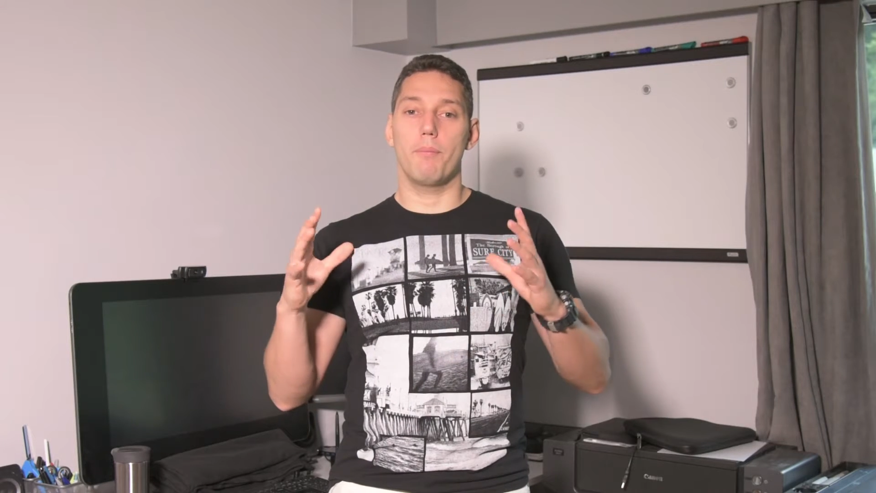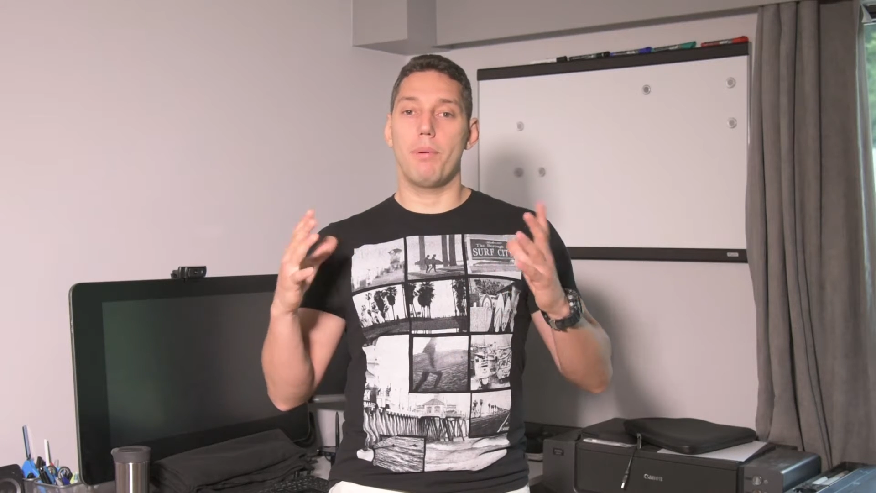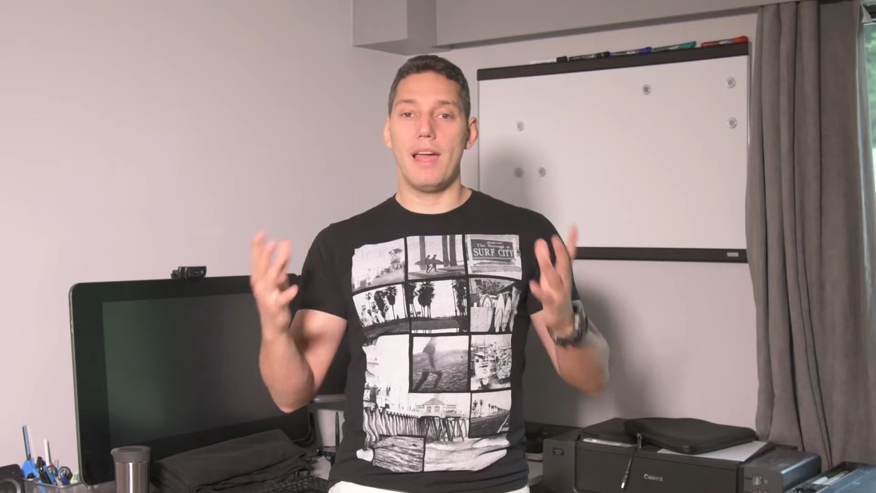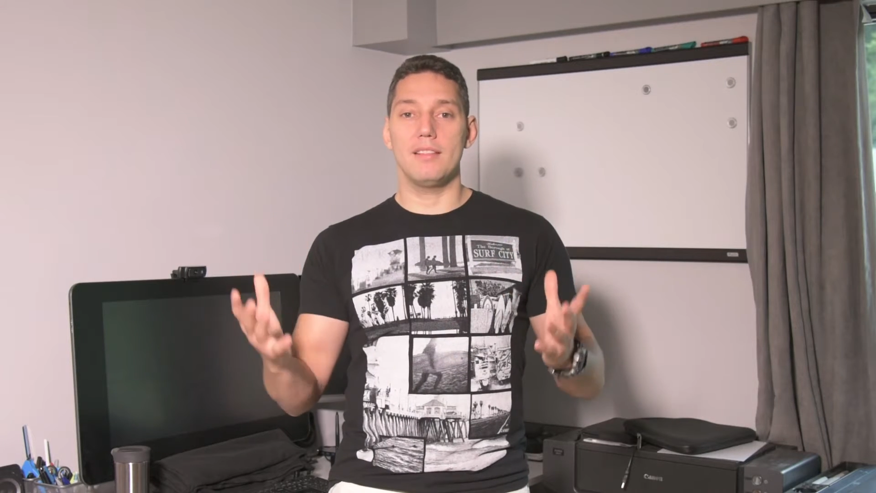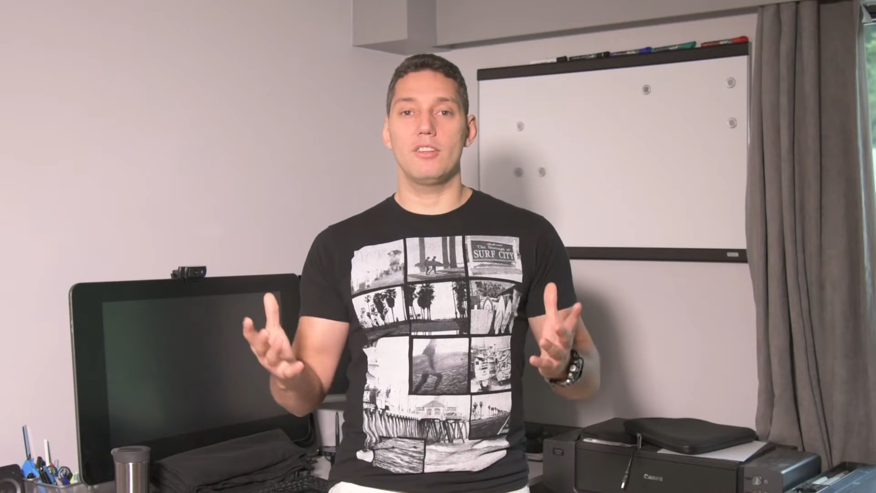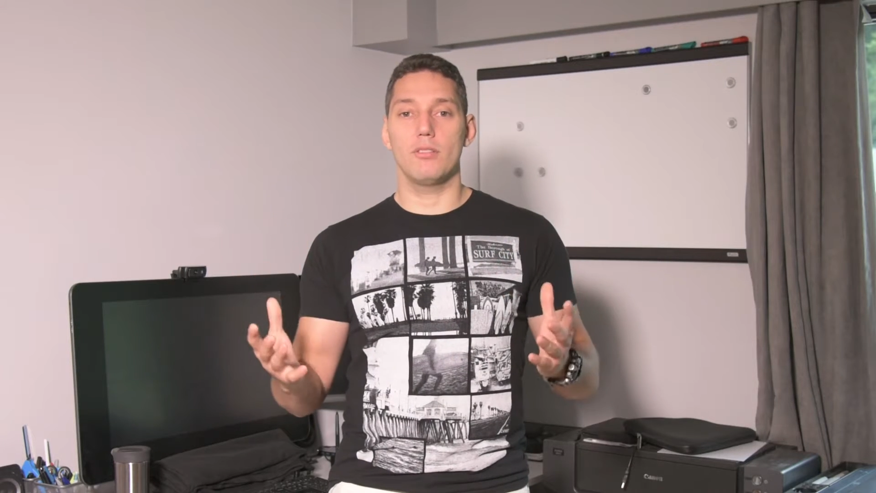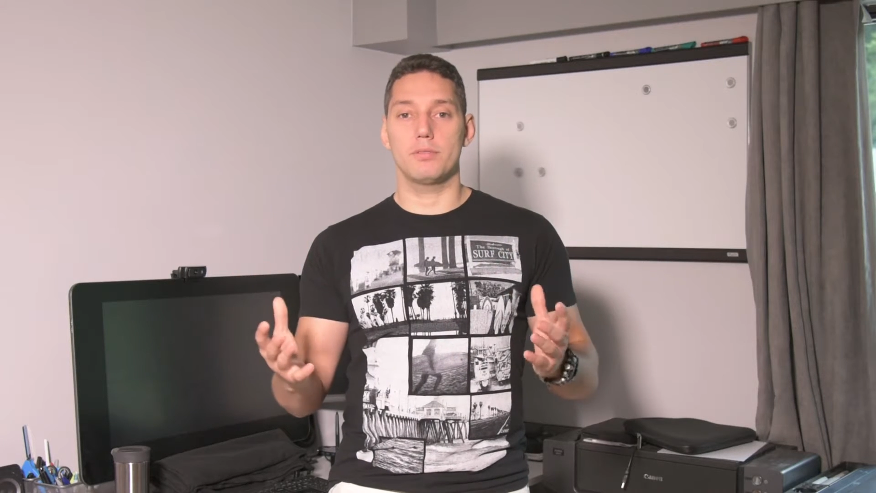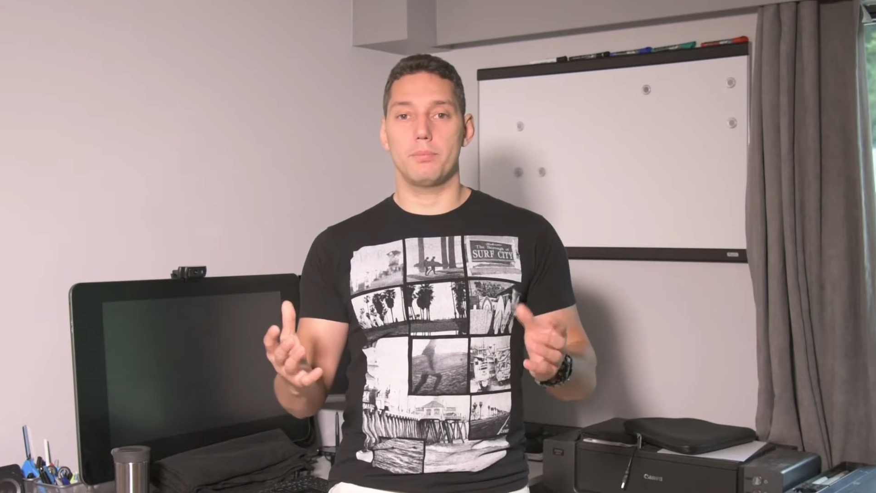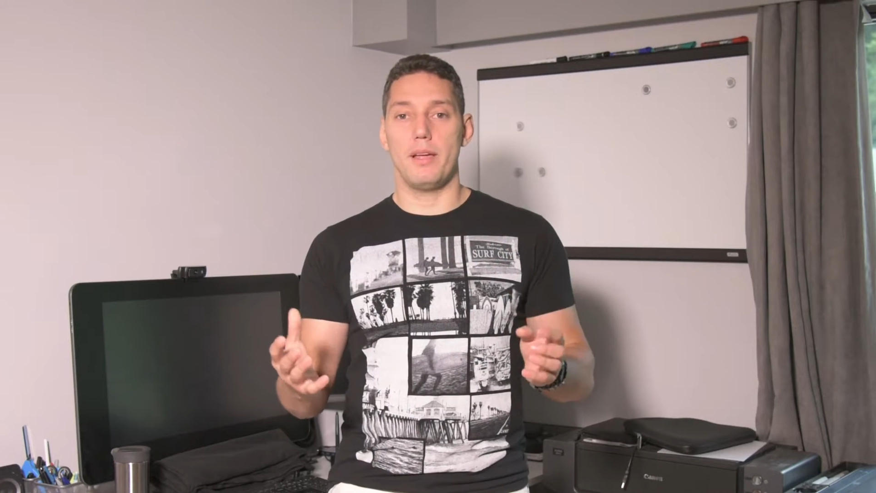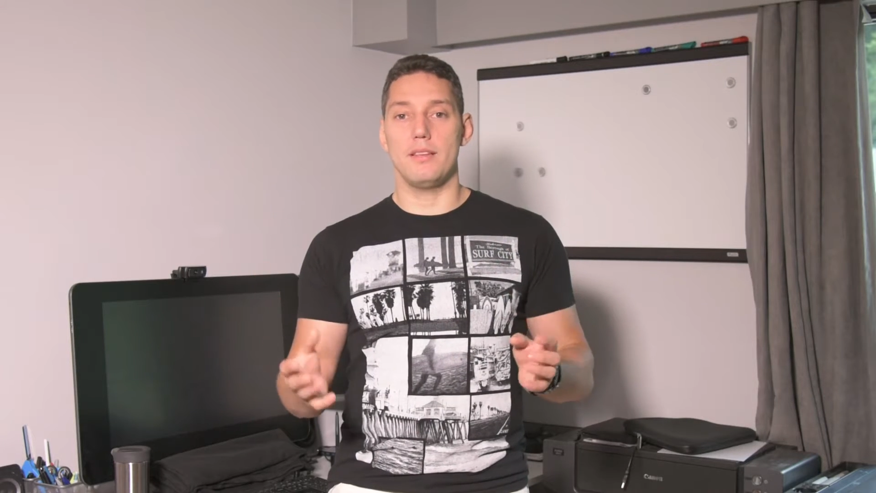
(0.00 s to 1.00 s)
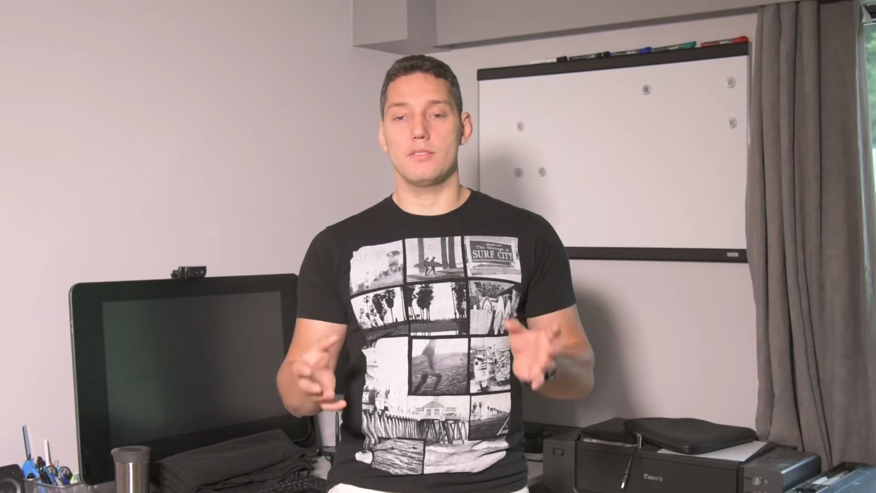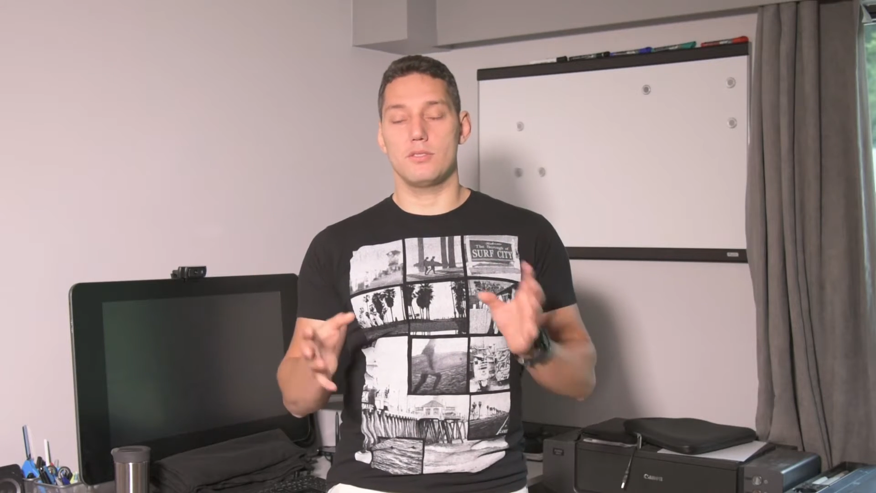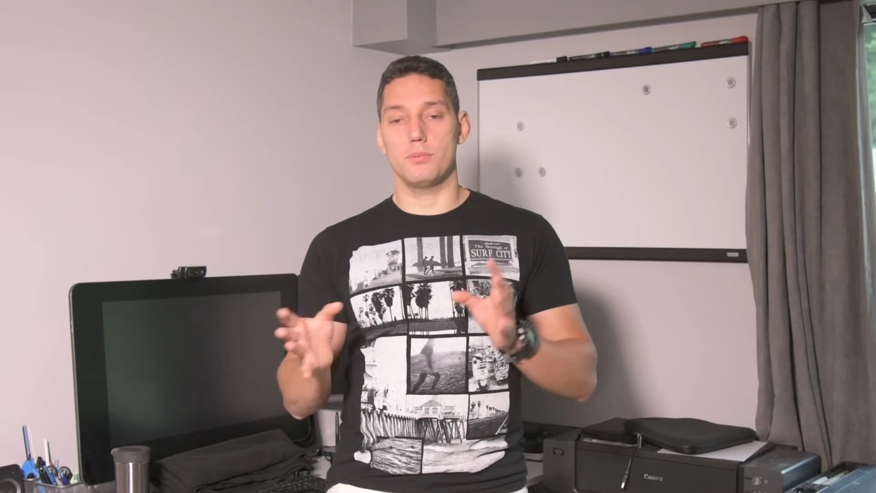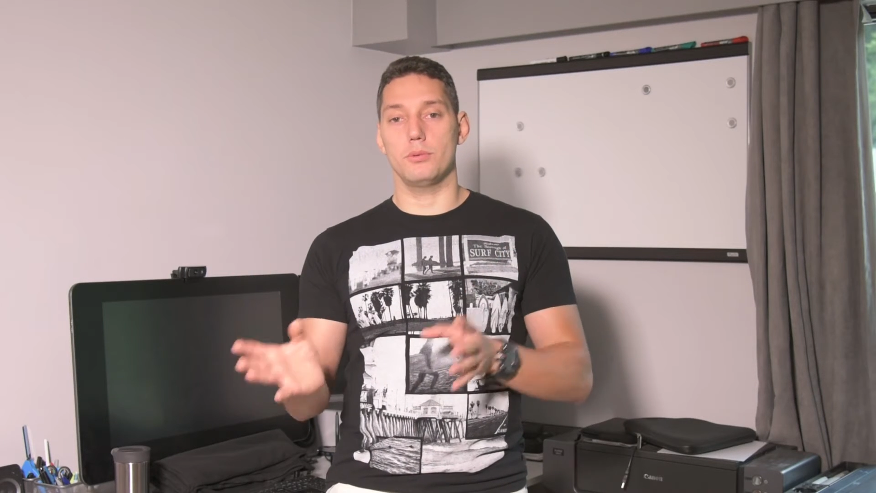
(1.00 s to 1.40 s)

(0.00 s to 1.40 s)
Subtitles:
plenty of space to